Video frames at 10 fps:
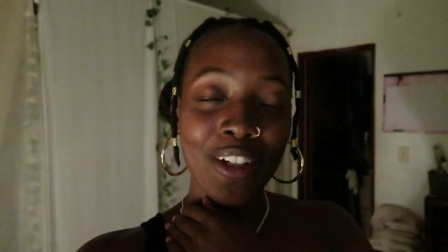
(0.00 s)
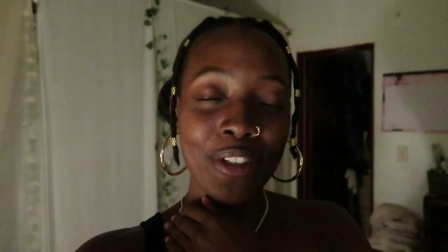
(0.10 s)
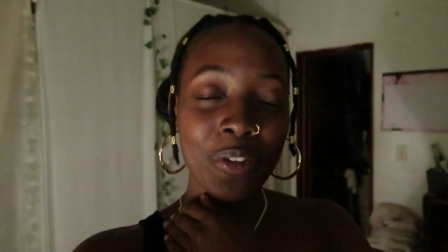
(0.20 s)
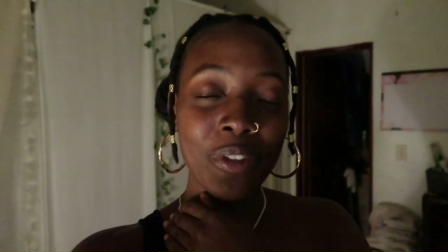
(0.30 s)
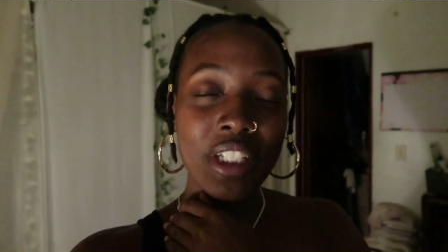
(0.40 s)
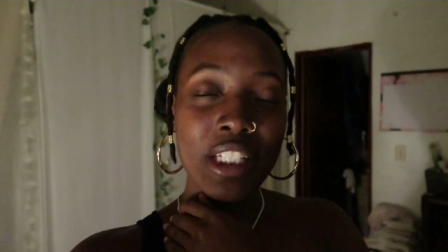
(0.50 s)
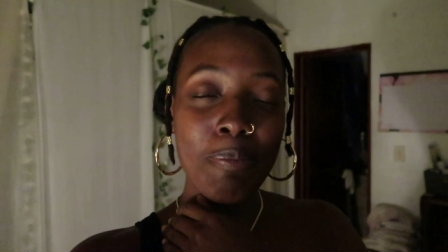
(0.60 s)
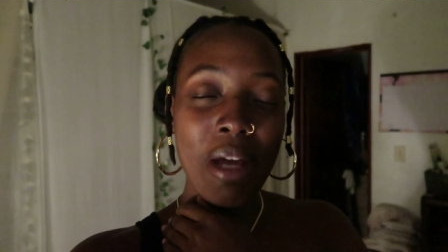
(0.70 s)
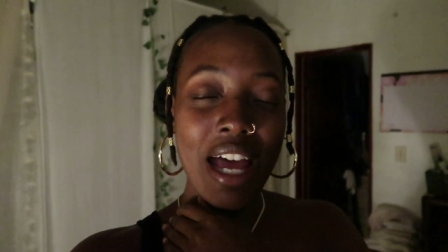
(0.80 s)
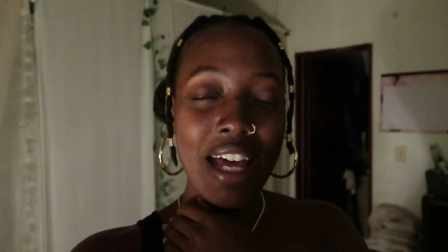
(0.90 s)
Although these
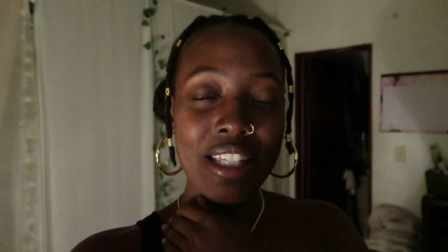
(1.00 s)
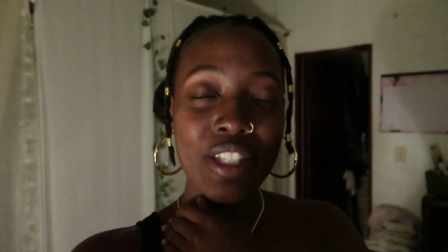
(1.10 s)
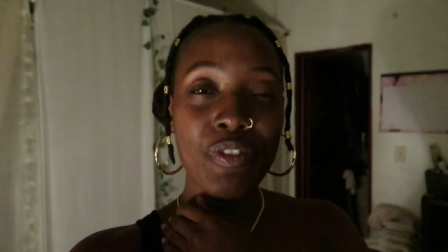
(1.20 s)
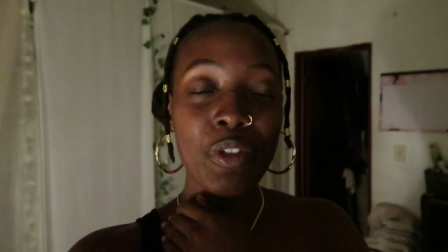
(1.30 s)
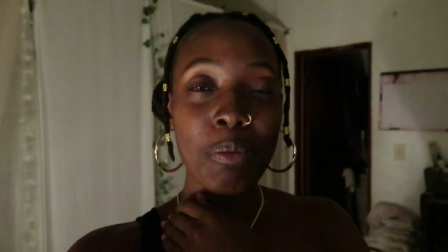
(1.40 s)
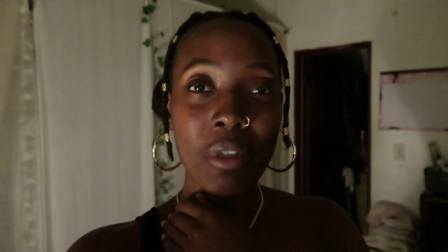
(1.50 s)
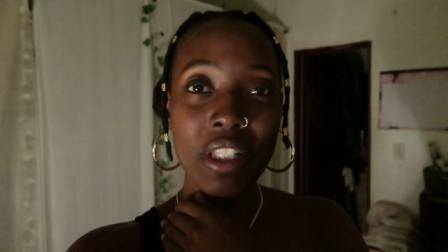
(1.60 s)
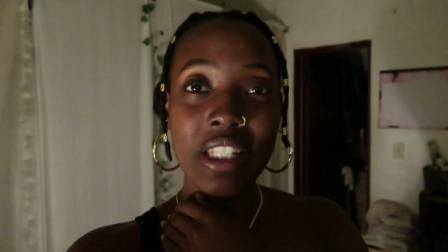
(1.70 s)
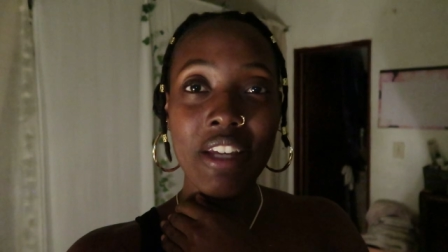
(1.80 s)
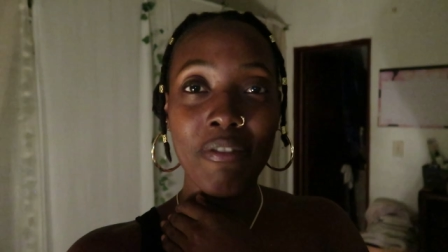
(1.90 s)
past few
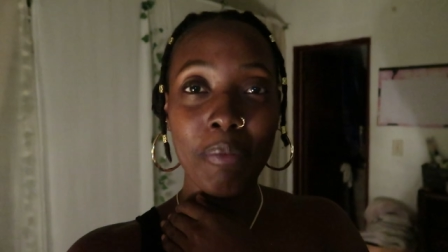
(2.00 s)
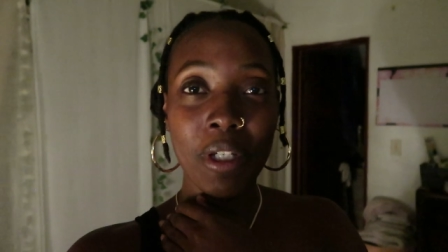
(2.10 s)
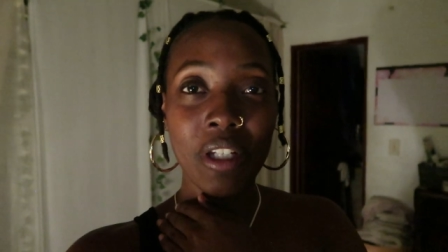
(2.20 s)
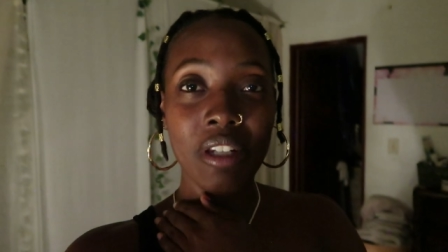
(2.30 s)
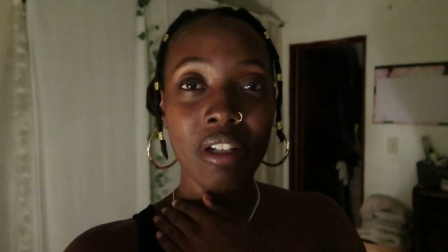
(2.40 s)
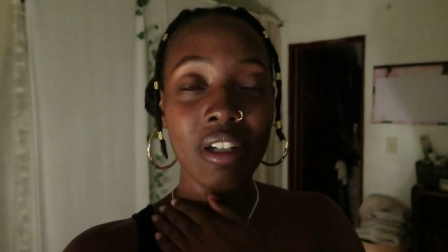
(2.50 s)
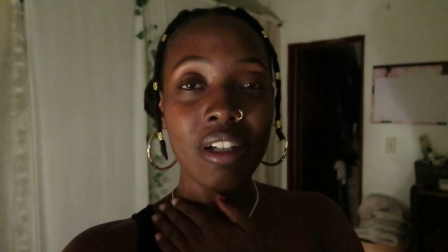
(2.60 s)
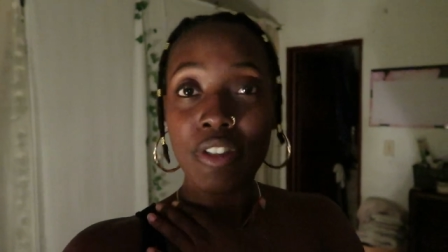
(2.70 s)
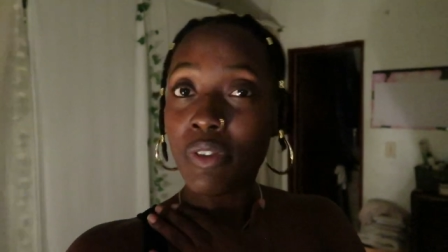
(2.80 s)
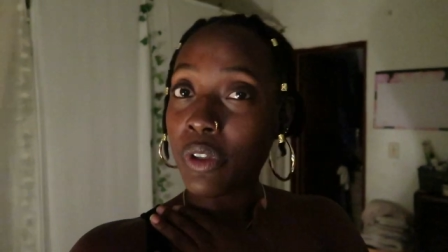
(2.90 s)
months have been
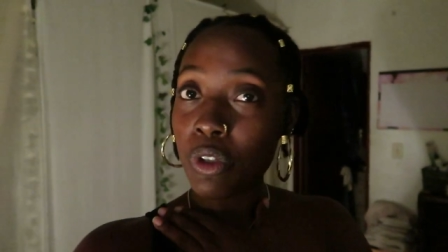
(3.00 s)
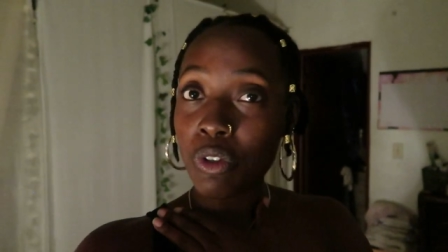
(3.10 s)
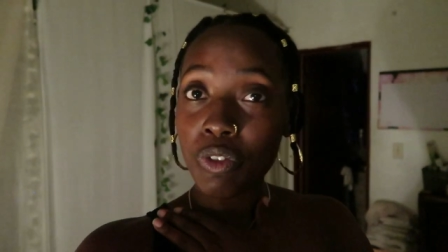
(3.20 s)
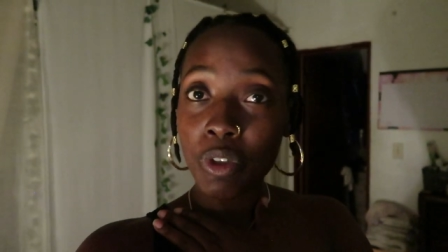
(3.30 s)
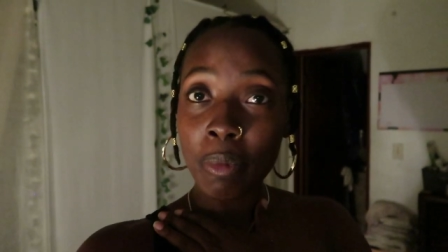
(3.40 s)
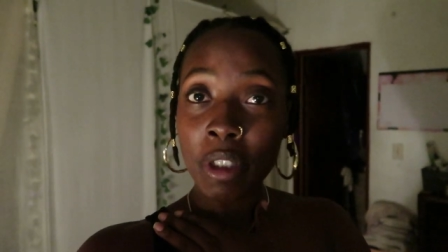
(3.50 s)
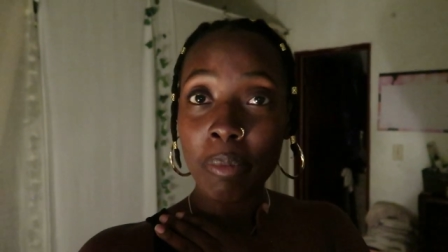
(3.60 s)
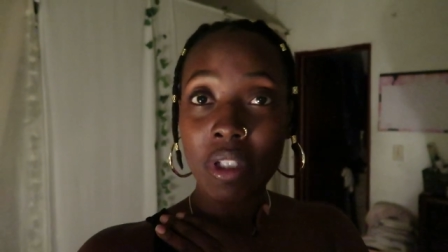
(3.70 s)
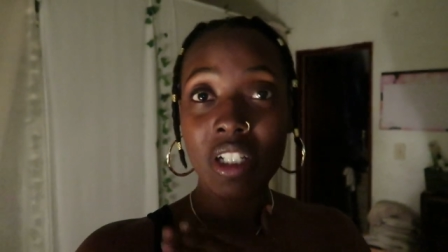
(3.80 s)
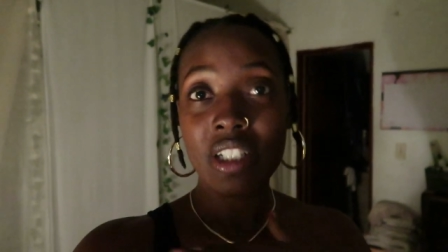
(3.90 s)
difficult for me
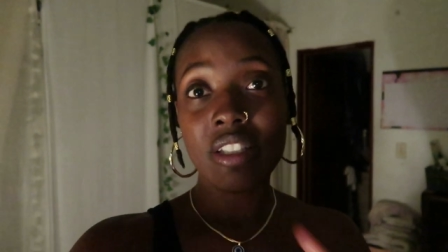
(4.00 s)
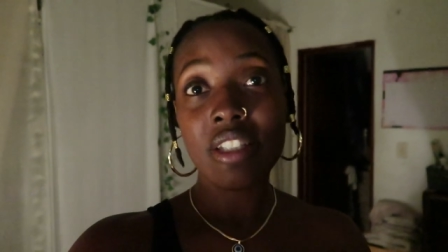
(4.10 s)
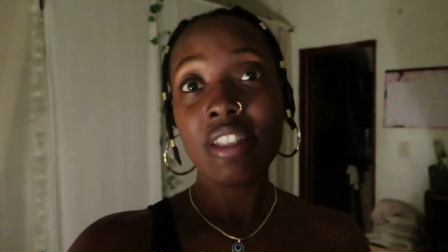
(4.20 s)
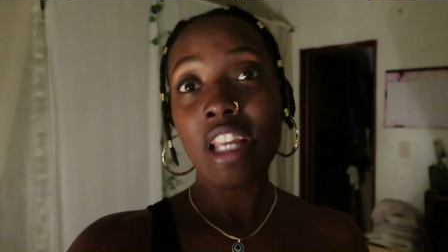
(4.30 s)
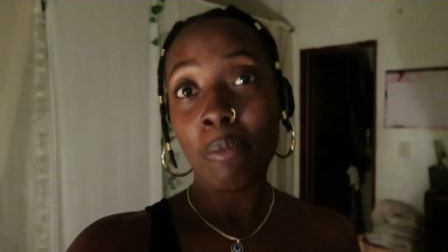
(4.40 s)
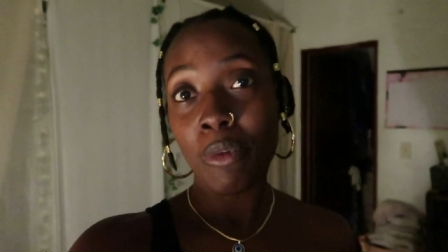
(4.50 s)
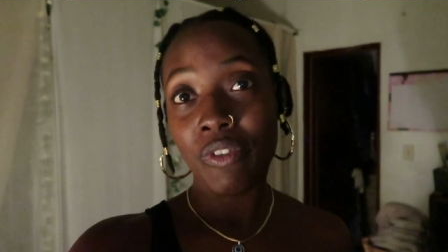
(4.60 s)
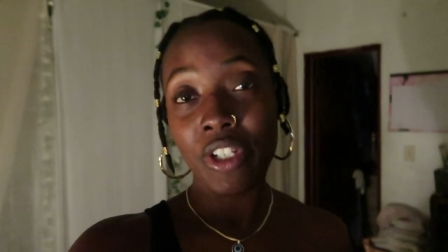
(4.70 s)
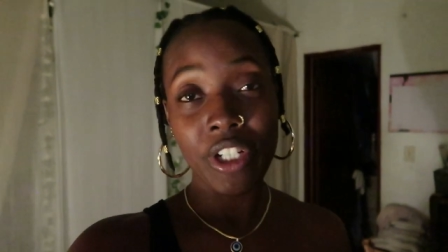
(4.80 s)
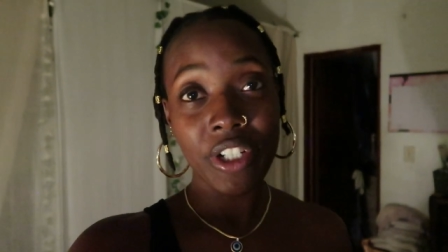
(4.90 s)
because this time of
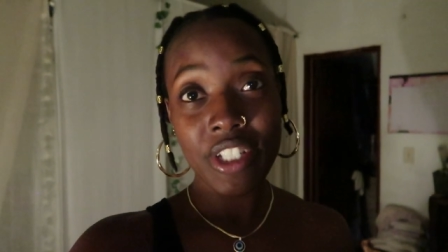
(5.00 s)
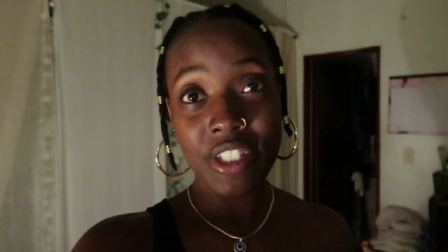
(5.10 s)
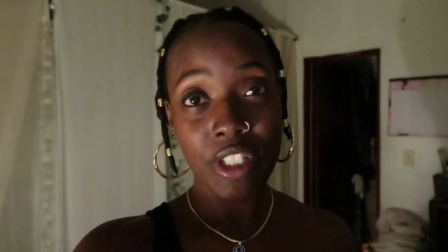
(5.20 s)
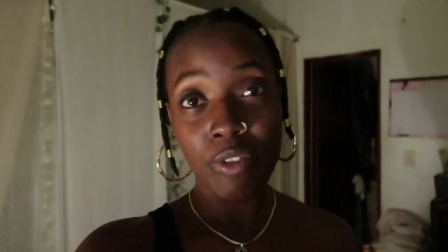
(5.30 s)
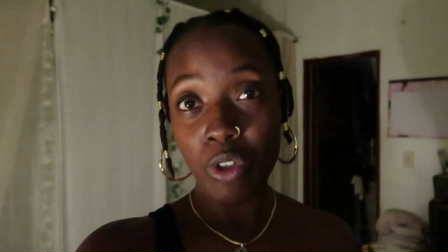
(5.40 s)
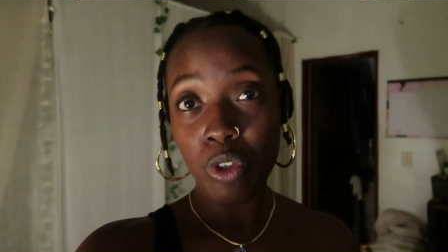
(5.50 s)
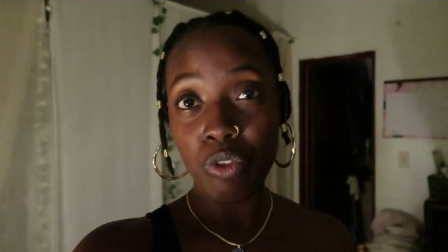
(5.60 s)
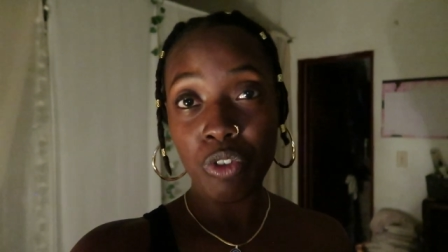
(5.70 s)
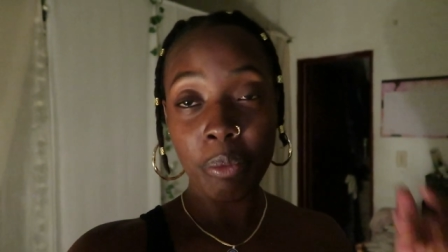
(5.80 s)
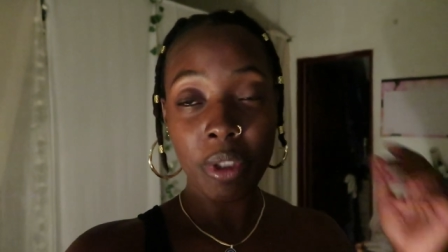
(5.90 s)
year is difficult
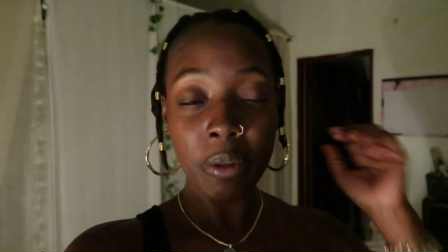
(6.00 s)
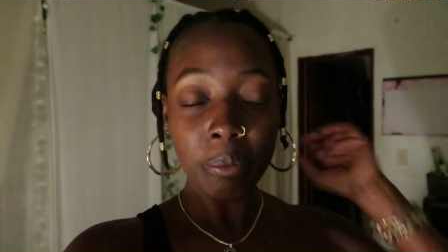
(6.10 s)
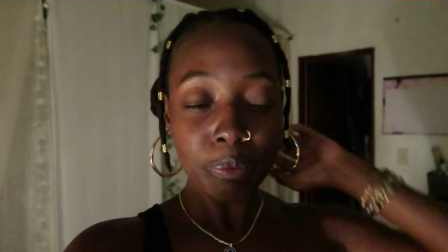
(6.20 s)
for me,